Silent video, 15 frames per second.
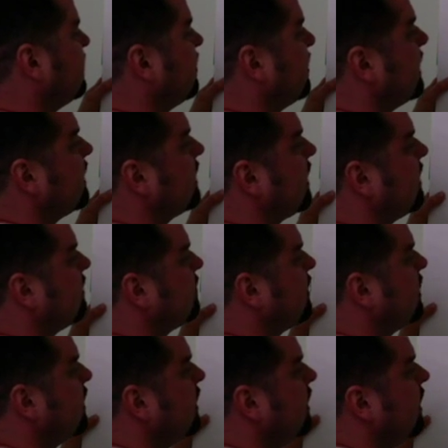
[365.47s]
your income,
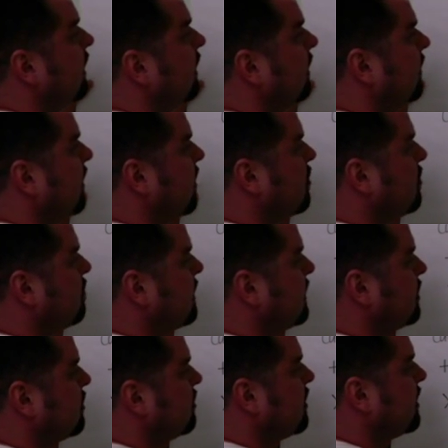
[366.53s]
that would be
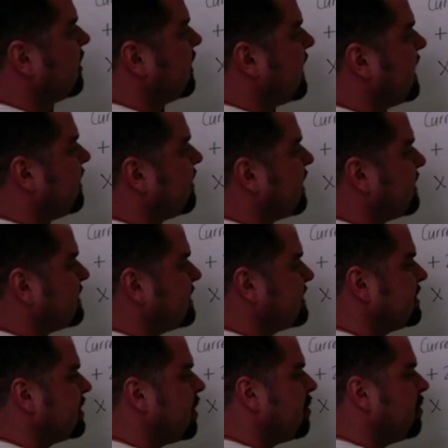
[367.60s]
280,000.
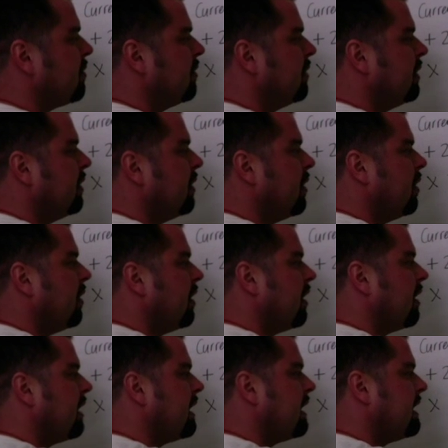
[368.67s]
So
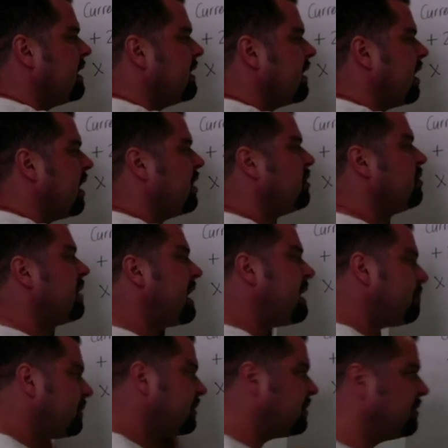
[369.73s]
are you
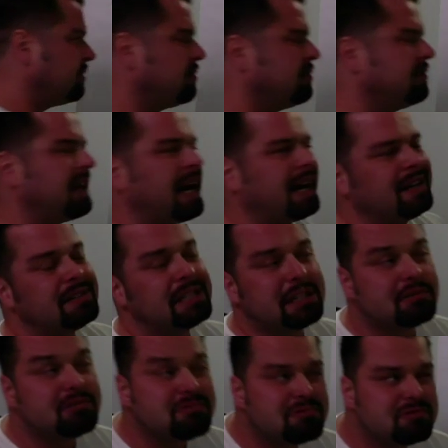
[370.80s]
able to do that? And I was
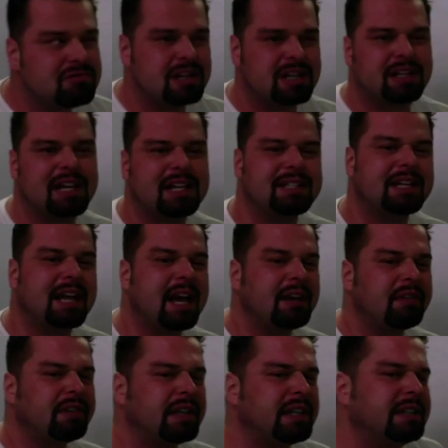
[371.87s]
like, ooh, that's kind
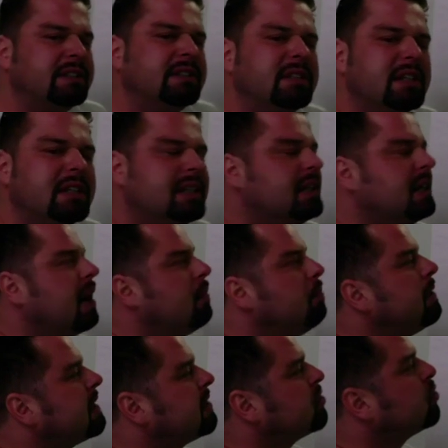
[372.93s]
of a
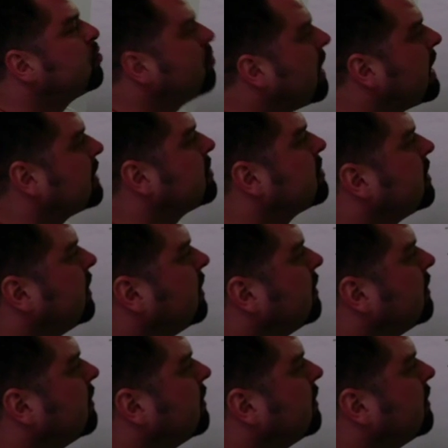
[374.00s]
big stretch,